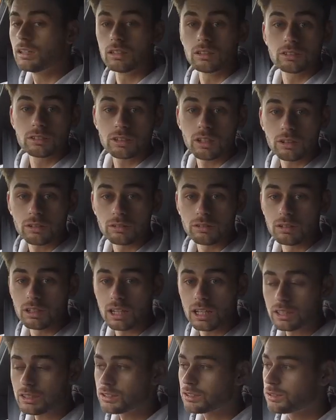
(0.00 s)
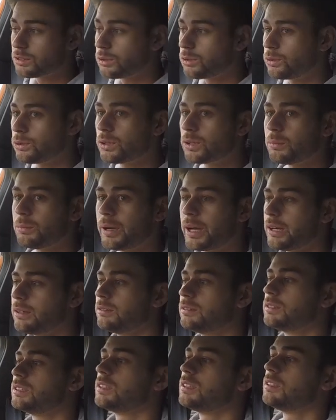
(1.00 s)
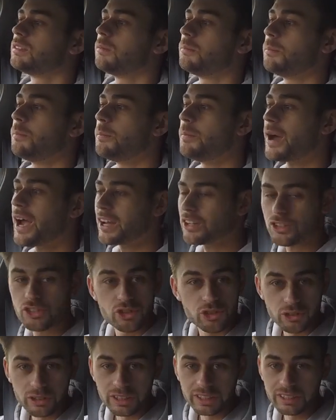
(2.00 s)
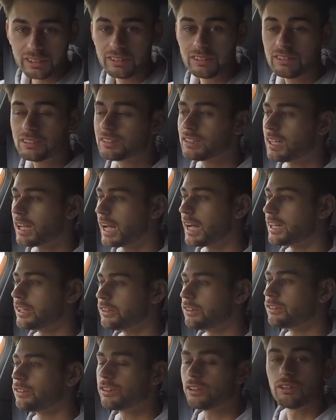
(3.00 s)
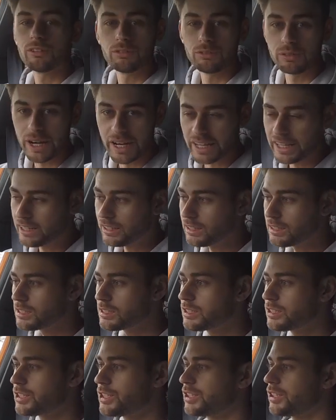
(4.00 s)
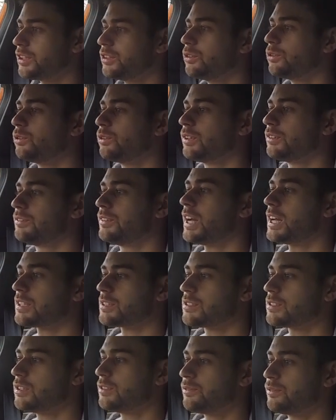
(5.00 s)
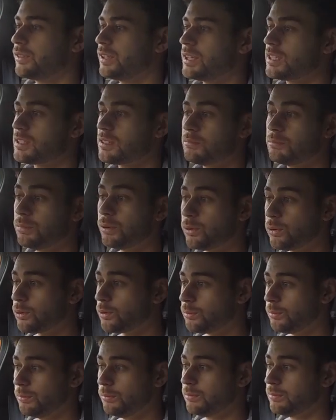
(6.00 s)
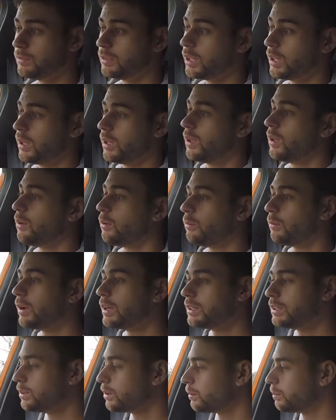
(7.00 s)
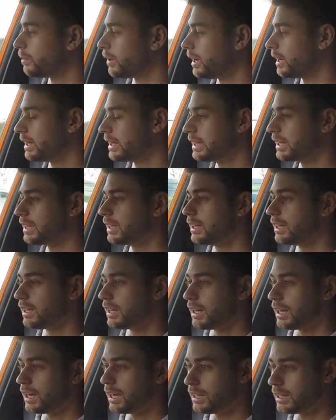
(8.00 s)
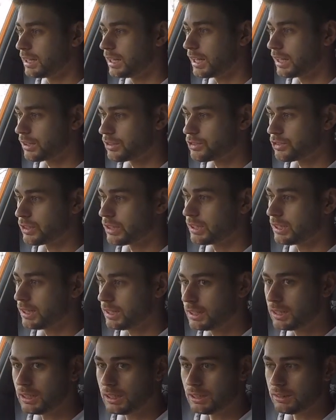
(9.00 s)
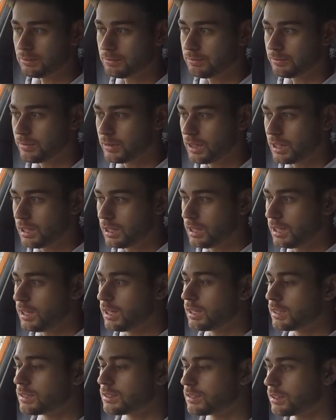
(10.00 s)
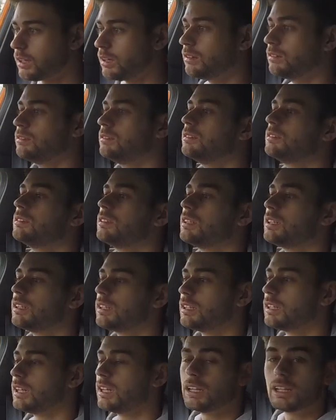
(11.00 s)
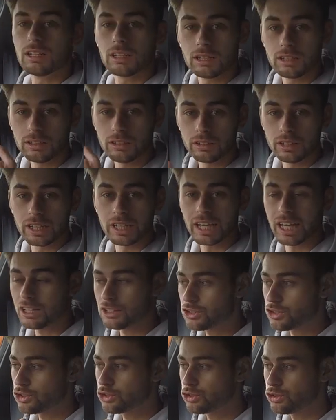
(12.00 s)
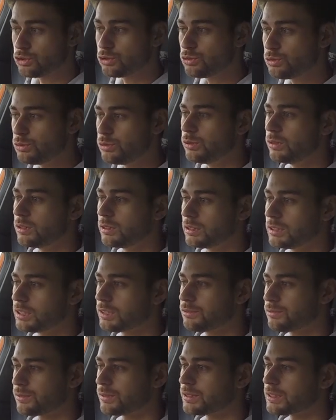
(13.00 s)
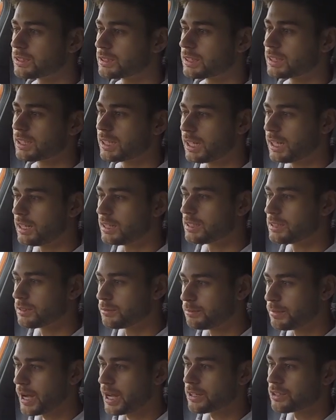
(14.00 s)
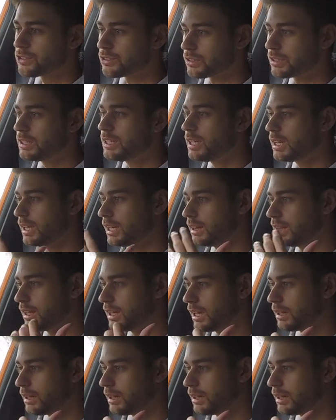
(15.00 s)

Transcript: So let's talk about batteries and range and all of that stuff that's important when you're buying an electric car. So you can get two different kinds of battery in the